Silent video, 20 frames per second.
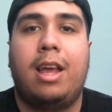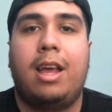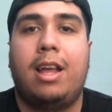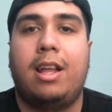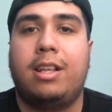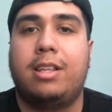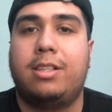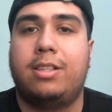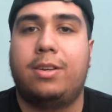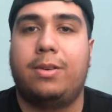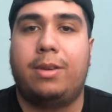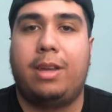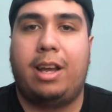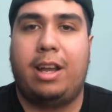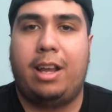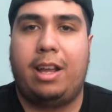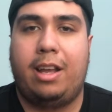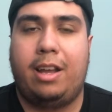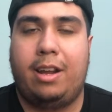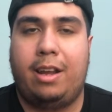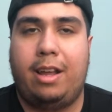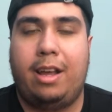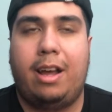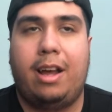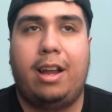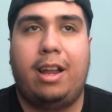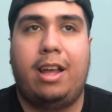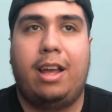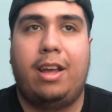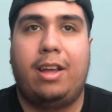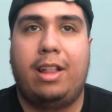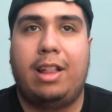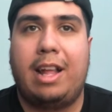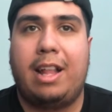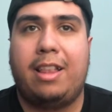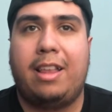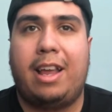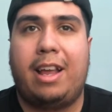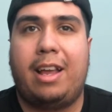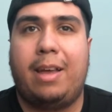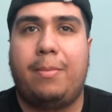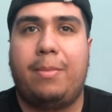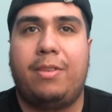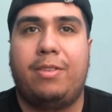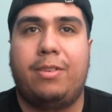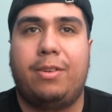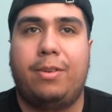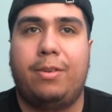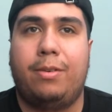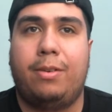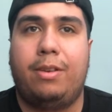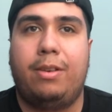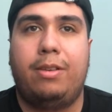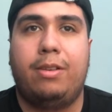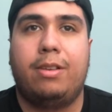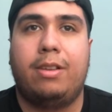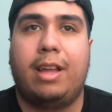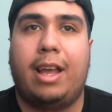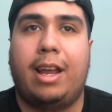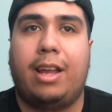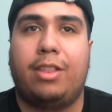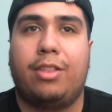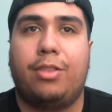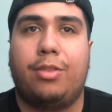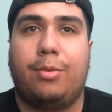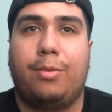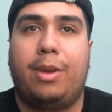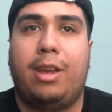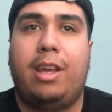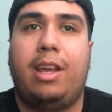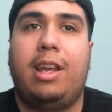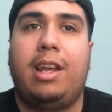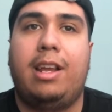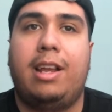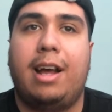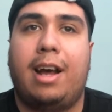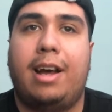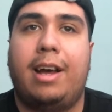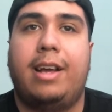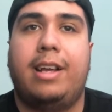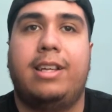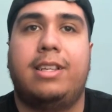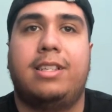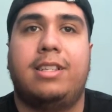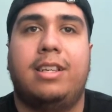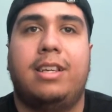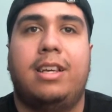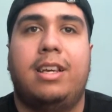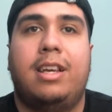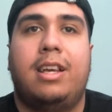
And so yada yada yada, and that's like episode like 3, he dies.